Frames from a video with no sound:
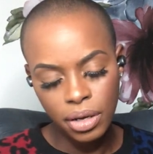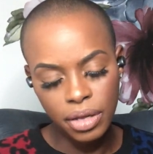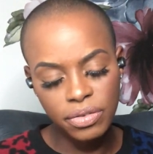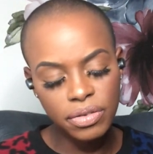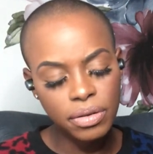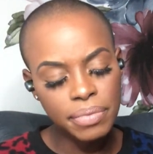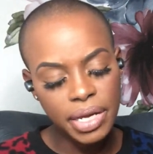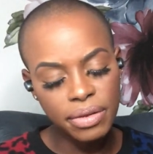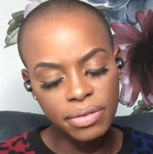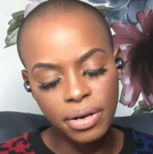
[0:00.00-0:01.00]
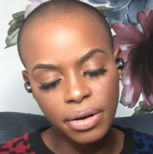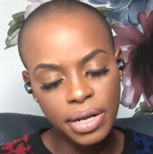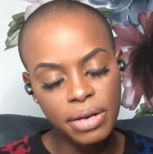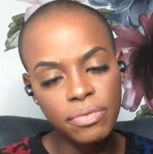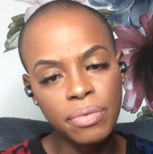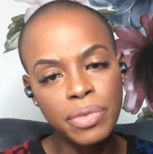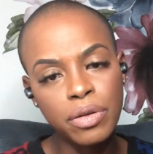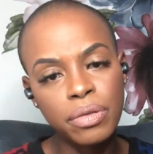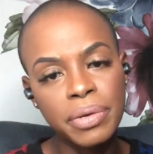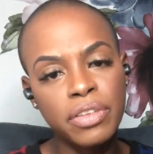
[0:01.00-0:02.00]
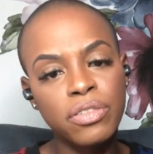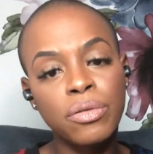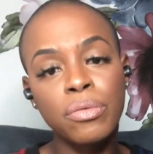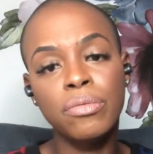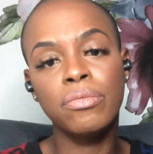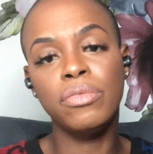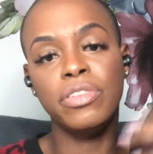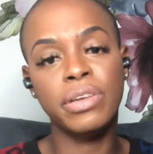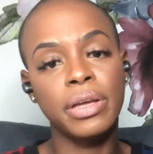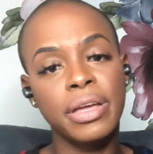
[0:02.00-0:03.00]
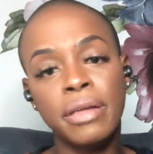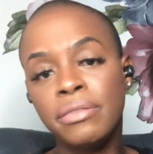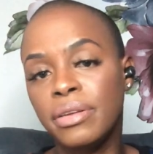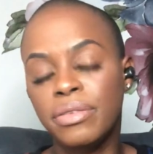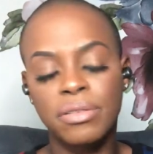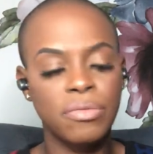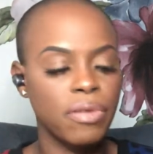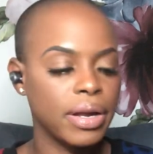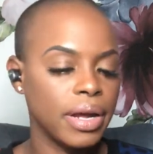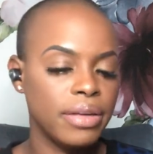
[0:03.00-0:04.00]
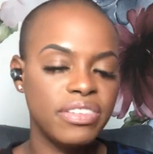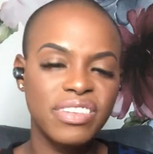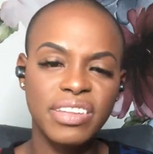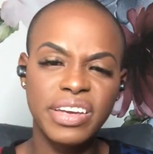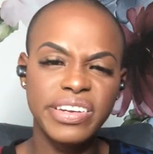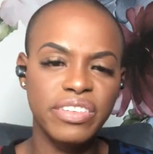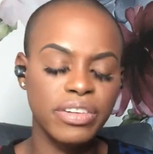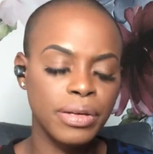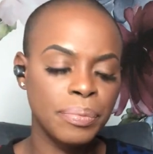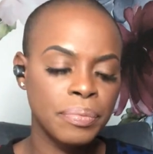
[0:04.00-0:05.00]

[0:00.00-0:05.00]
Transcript: It's just some things that are hidden from you. It's because you second guessing yourself right now. It's just the energy.